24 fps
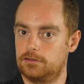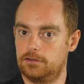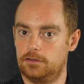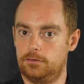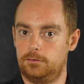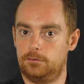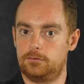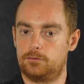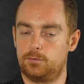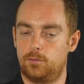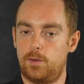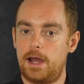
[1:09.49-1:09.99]
to
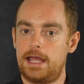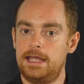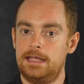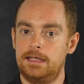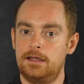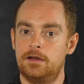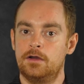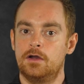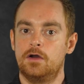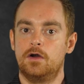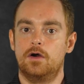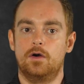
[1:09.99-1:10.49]
lose
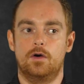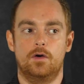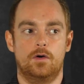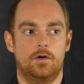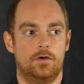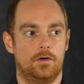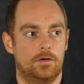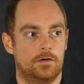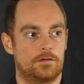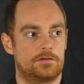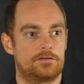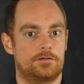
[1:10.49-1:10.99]
weight?
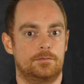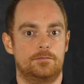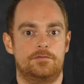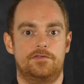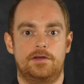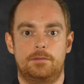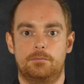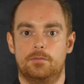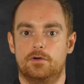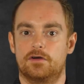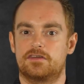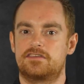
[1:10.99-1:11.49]
Or
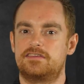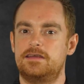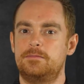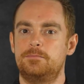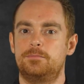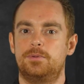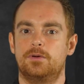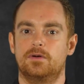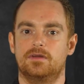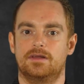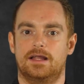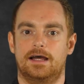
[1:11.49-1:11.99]
something more
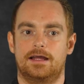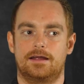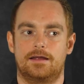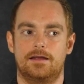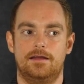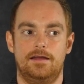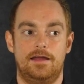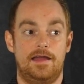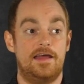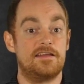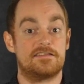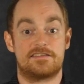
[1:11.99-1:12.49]
simple like,
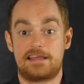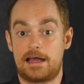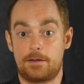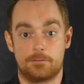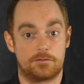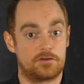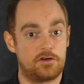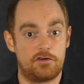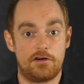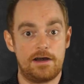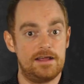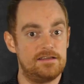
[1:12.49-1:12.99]
it
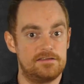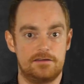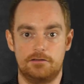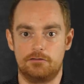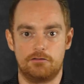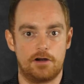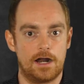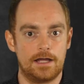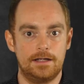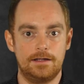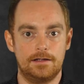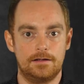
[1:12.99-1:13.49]
sounds crazy,
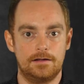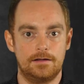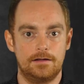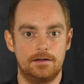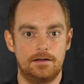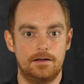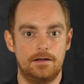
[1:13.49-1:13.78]
right?